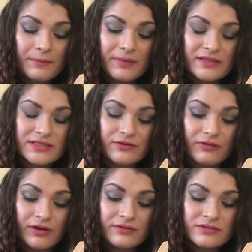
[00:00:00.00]
Peter
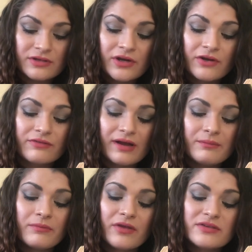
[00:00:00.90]
groaned.
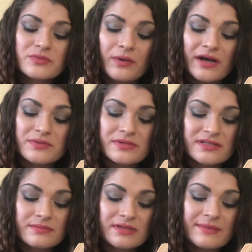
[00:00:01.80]
Grandmother's words were
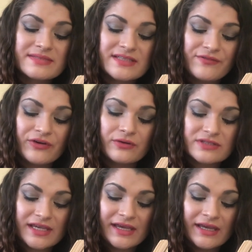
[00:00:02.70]
sometimes difficult
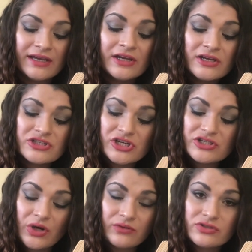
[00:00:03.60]
to hear. She
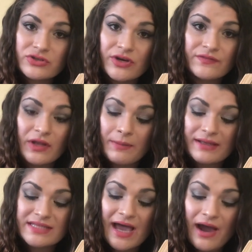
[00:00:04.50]
told the truth, no
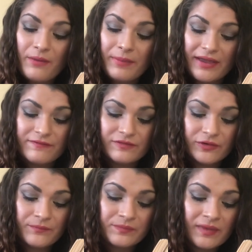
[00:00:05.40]
matter how
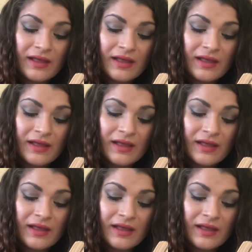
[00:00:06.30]
painful.